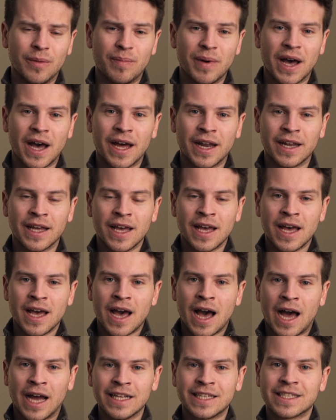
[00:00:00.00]
bad.
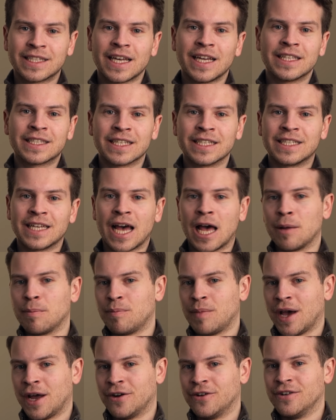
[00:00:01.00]
I'd say it's a tad
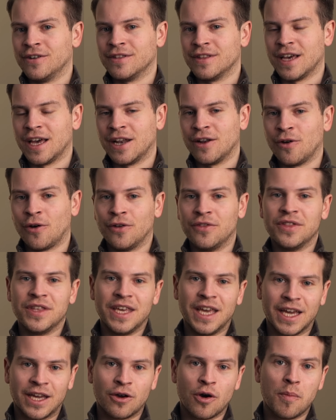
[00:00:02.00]
better than on the
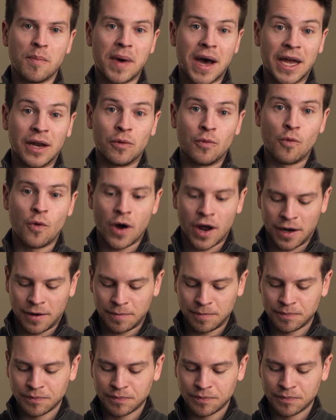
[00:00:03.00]
EcoMind 1.